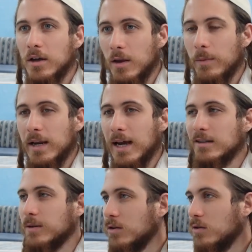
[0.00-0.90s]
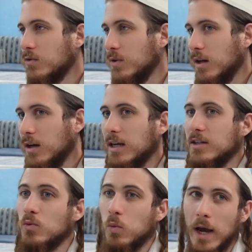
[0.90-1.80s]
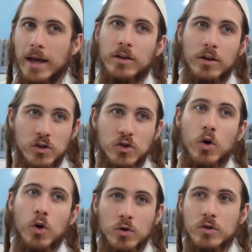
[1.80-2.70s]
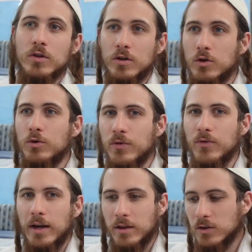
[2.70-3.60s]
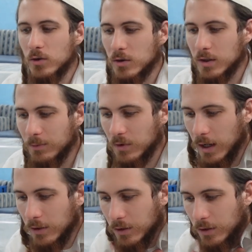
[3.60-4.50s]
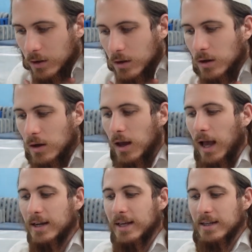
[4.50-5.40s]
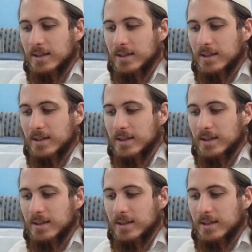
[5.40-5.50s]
the main aspect of the tefillah is when the souls unify and the souls come together. It